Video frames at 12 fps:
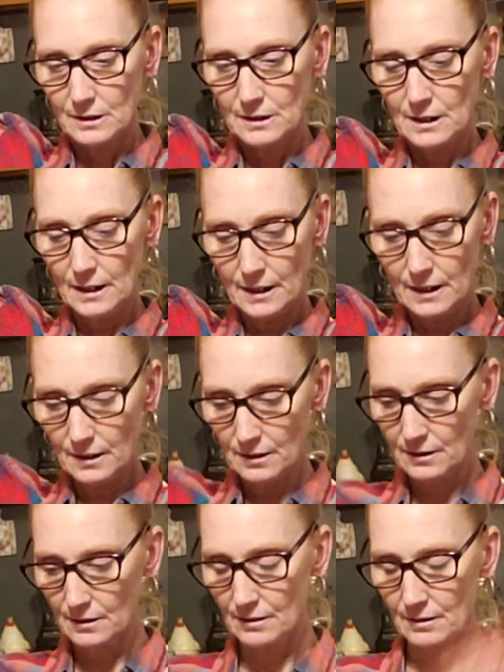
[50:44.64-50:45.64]
Did it.
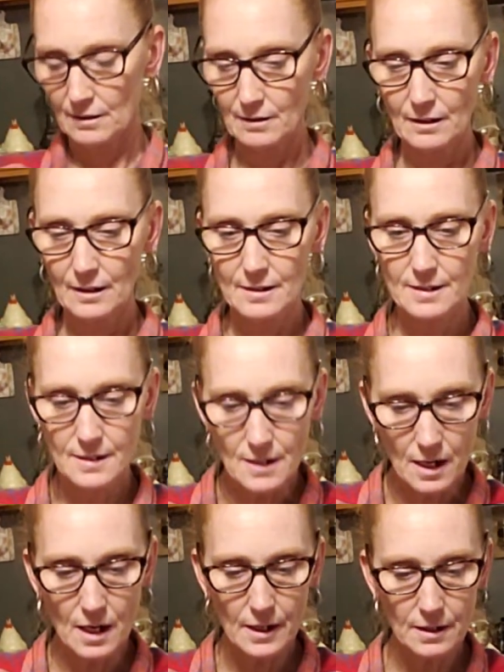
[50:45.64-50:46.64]
It's
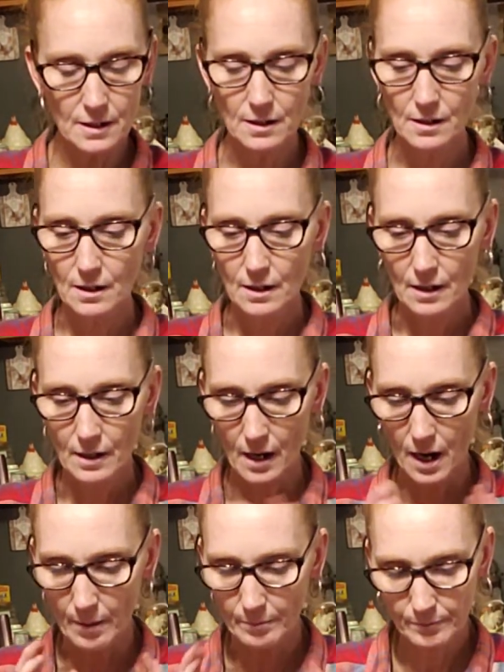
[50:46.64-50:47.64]
done.
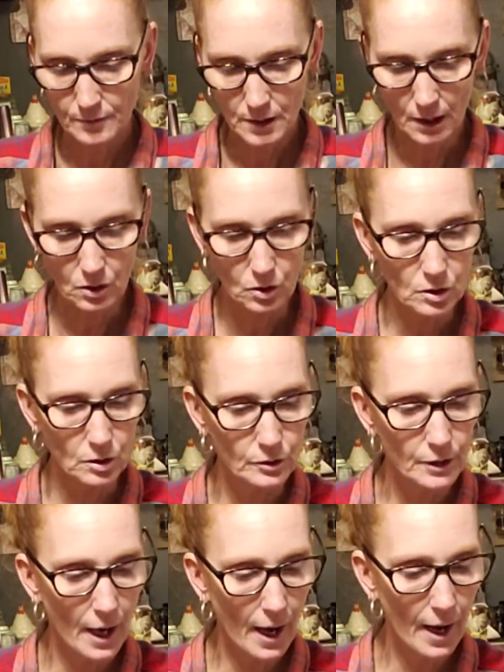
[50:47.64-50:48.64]
I'm
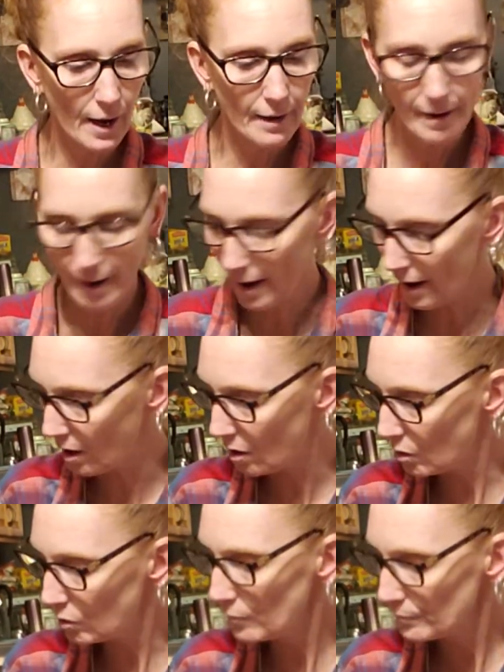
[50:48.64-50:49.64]
tickled, and
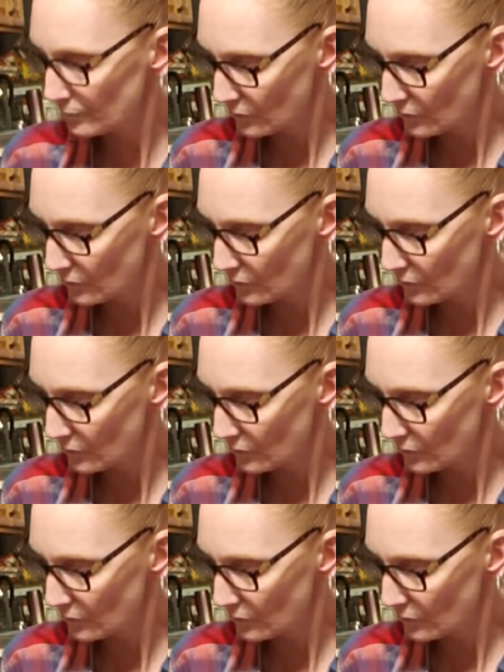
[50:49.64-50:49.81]
now,